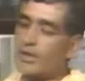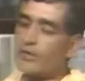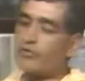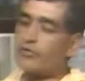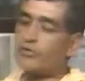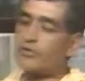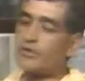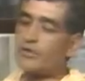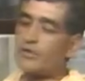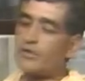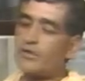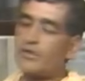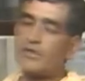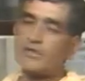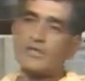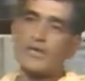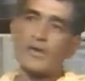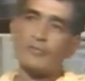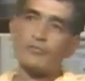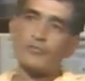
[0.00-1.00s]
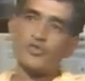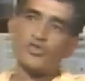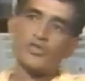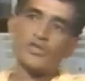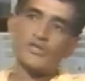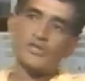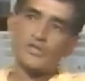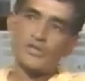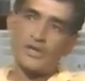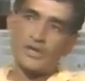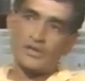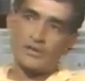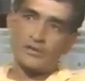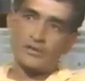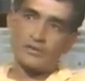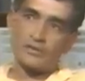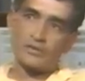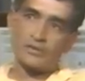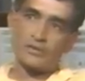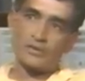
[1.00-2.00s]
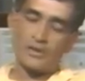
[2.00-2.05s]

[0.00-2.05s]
everything that has happened since then,